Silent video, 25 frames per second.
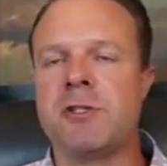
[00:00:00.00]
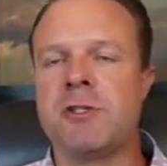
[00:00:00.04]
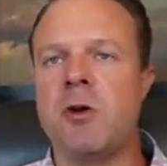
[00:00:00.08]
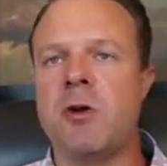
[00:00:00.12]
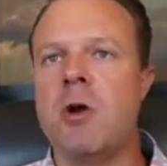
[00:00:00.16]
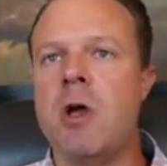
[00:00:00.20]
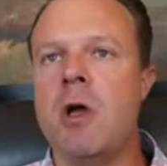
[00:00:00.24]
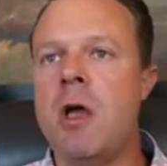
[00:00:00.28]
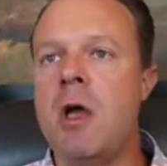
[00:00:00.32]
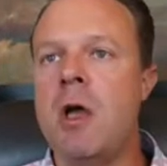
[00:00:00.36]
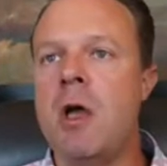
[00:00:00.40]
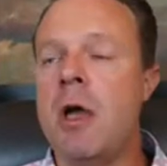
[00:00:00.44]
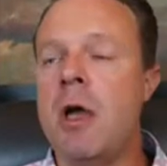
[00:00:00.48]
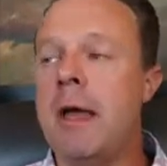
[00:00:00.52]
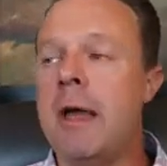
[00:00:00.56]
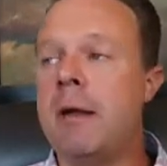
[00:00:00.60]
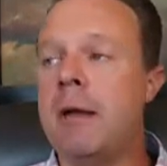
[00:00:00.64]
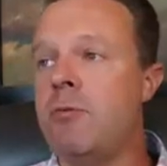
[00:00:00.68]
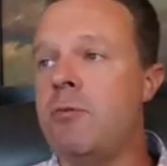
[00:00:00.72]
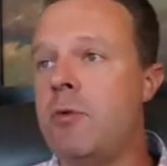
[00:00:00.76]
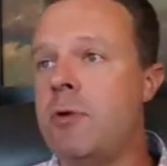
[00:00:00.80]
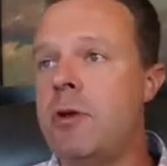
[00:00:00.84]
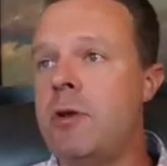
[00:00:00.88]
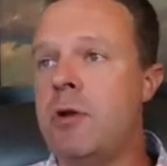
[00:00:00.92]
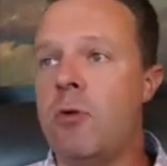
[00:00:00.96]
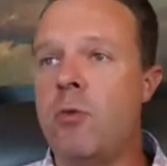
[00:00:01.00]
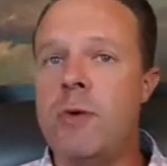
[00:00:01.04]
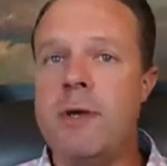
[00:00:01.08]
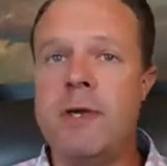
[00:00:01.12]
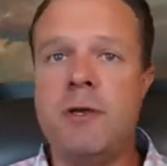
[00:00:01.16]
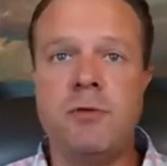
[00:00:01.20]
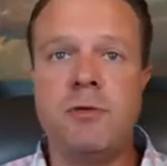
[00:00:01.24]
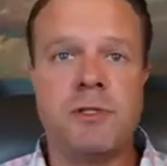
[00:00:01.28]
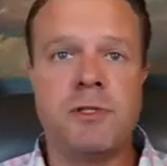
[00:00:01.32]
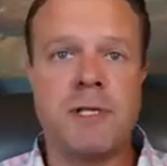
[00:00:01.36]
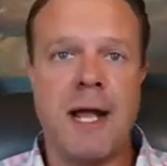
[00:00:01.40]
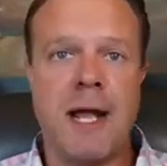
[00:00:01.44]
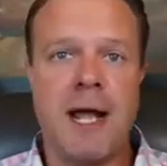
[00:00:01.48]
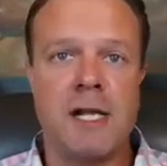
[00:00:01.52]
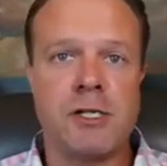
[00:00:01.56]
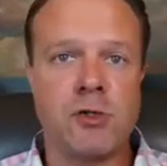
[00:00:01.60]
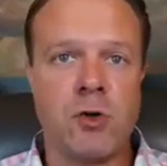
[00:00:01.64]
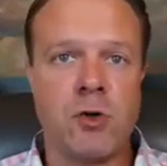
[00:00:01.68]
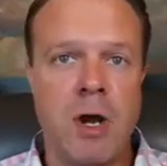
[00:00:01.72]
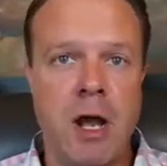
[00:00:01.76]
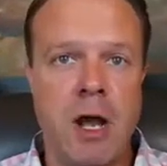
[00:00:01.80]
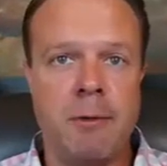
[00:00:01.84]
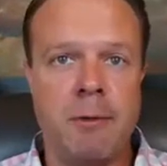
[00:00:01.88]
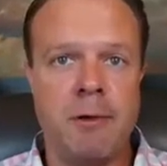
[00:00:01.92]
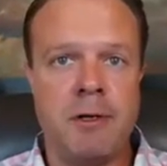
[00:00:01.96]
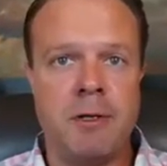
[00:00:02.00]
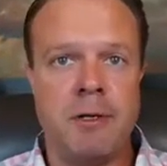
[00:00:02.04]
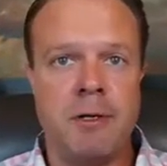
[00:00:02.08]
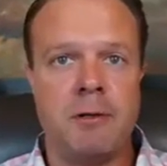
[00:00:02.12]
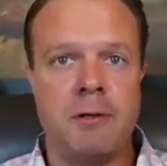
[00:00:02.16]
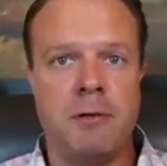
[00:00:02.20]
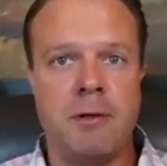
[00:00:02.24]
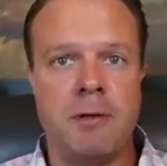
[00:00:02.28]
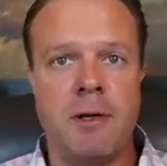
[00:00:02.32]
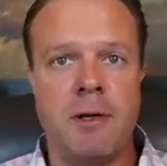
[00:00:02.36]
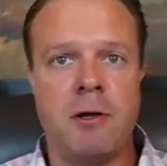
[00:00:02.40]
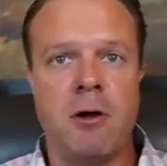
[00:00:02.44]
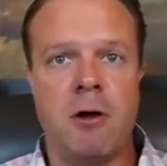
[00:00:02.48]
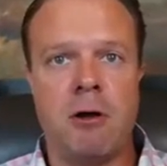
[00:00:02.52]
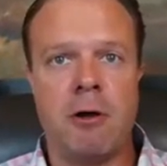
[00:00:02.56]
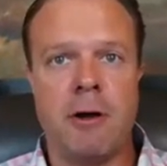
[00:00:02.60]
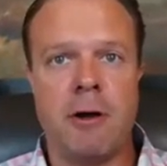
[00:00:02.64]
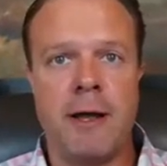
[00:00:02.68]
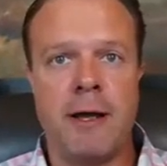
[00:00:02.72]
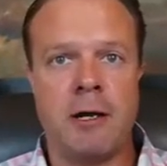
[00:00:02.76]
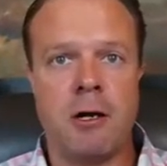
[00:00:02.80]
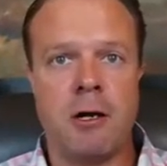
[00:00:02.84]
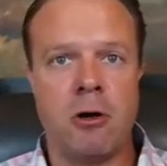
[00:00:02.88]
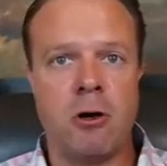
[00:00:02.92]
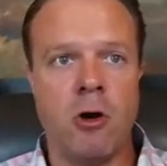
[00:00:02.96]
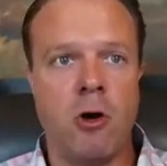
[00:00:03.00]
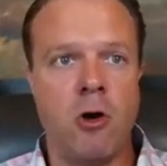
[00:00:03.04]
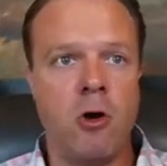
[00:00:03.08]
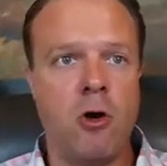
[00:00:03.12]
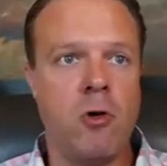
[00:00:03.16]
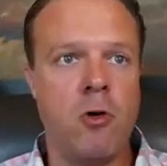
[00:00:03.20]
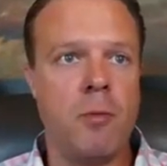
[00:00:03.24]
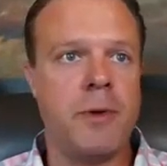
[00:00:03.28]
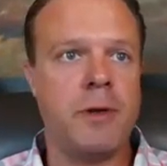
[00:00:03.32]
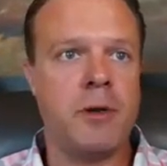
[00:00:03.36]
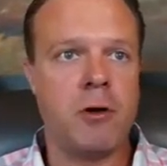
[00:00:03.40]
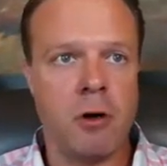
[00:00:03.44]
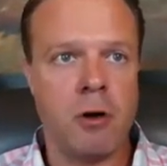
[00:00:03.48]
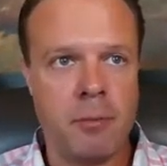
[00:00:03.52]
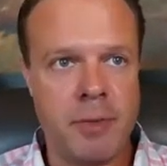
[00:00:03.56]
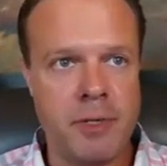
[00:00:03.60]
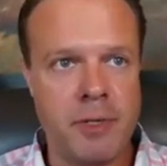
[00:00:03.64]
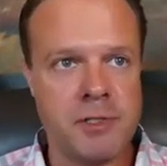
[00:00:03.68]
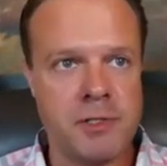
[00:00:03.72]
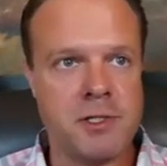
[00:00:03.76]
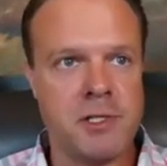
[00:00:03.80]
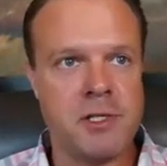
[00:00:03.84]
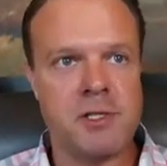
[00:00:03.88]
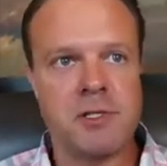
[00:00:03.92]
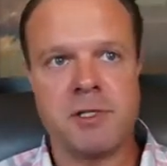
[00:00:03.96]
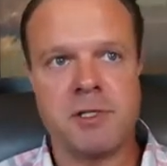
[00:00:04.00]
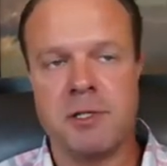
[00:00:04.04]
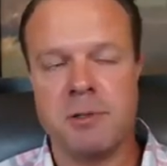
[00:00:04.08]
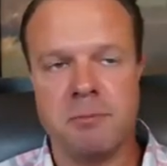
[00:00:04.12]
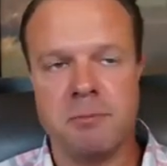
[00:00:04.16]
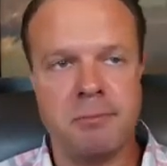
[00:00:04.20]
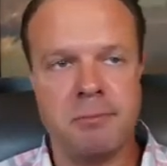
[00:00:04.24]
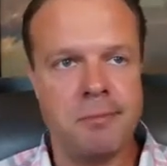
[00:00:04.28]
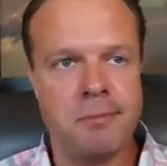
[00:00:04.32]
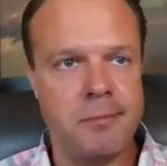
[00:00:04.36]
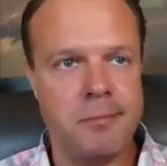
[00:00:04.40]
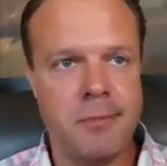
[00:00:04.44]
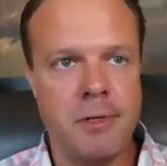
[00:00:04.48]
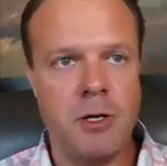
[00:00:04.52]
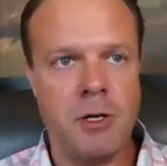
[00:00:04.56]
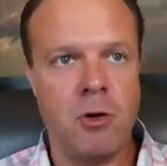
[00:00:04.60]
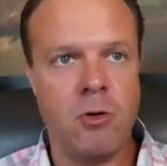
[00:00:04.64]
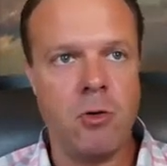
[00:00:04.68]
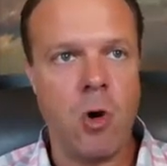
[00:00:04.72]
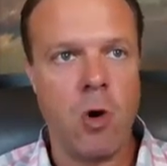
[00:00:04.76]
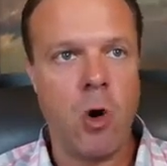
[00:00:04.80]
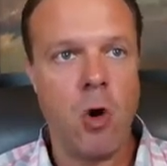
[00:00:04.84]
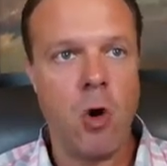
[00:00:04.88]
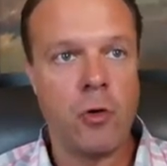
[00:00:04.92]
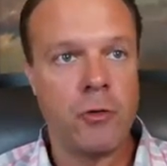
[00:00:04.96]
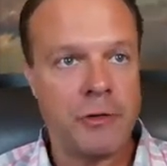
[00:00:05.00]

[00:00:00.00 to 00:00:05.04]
So, and we use TaskRabbit at our home and our business, and all the